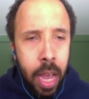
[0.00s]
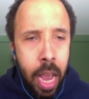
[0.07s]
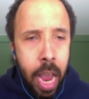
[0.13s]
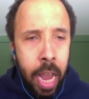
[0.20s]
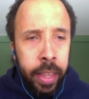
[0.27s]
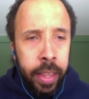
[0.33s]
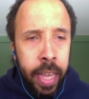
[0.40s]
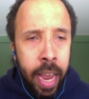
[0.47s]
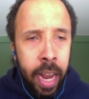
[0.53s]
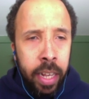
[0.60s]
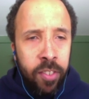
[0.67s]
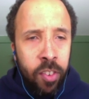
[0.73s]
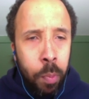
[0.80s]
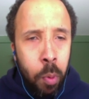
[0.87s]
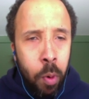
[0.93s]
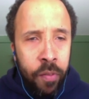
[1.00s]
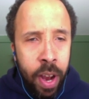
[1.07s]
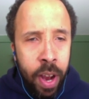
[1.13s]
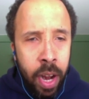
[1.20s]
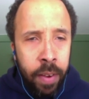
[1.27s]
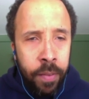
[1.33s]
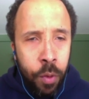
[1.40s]
And thanks for
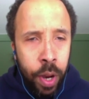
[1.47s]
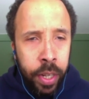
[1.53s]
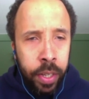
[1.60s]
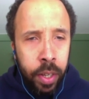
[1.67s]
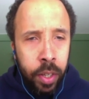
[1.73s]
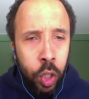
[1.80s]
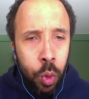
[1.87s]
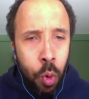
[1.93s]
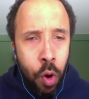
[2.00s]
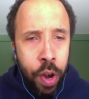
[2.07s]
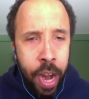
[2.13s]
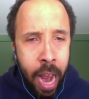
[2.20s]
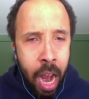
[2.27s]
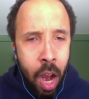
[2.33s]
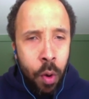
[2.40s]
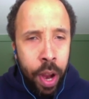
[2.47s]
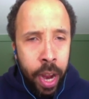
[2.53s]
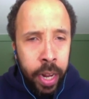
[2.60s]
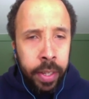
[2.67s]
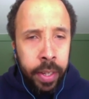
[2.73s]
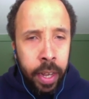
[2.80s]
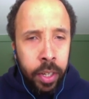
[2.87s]
prophetic voices who are now
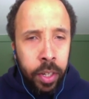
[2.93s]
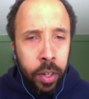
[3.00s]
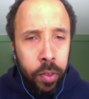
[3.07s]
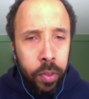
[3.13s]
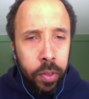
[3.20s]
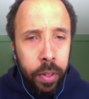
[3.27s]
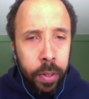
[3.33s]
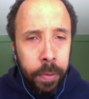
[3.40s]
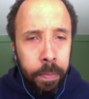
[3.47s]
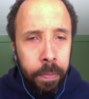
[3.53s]
ancestors.